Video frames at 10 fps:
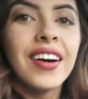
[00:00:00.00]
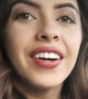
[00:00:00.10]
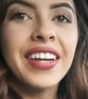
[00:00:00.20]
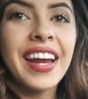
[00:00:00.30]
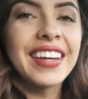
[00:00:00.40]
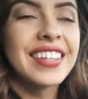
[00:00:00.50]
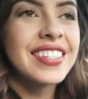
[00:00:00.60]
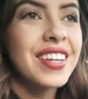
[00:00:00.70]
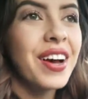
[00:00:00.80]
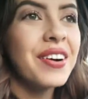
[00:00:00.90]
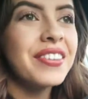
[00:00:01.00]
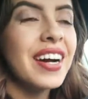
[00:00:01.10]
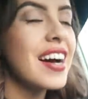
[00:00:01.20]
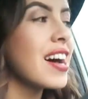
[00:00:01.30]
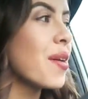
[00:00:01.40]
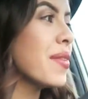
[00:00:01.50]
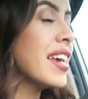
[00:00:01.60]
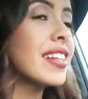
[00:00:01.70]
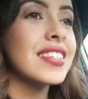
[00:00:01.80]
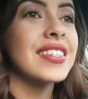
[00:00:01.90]
okay, so um,
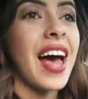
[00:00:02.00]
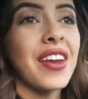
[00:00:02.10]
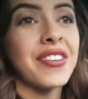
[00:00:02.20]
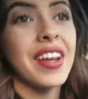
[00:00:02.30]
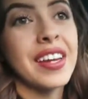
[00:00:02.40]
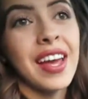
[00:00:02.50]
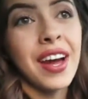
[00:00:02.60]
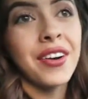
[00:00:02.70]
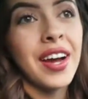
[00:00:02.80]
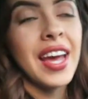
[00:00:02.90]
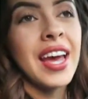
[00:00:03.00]
it's Saturday now,